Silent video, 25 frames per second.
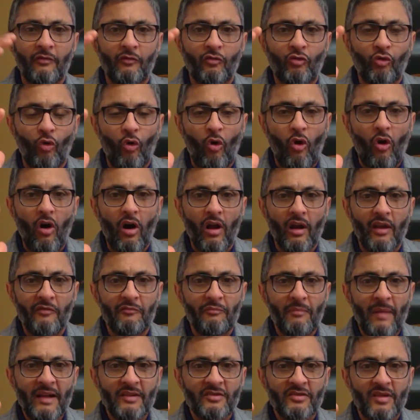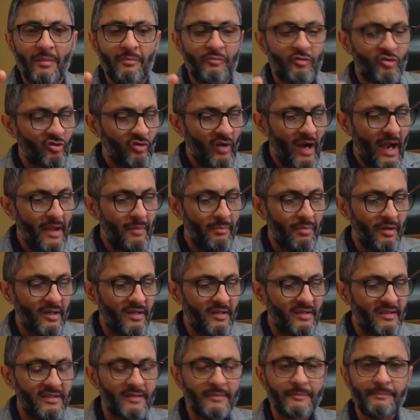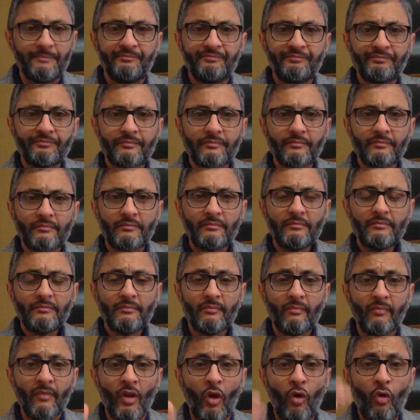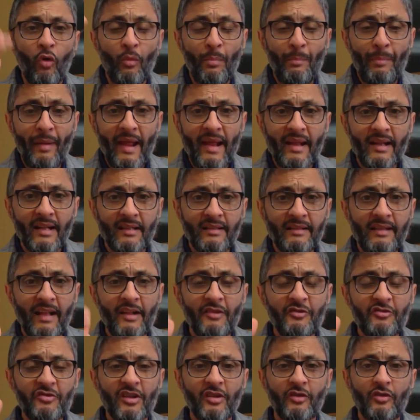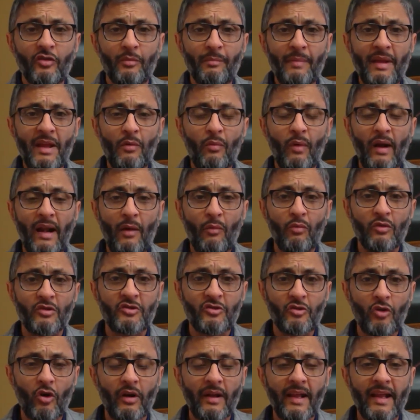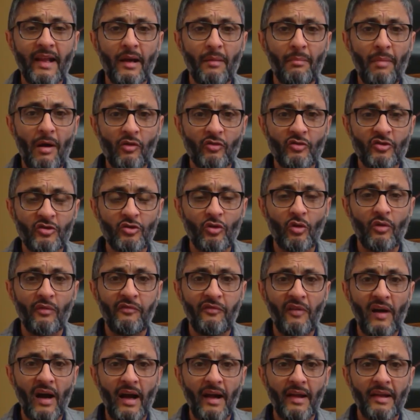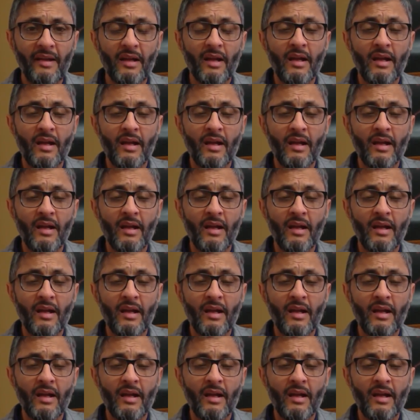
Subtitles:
To all of my subscribers who paid attention to me when I was talking about Sofi,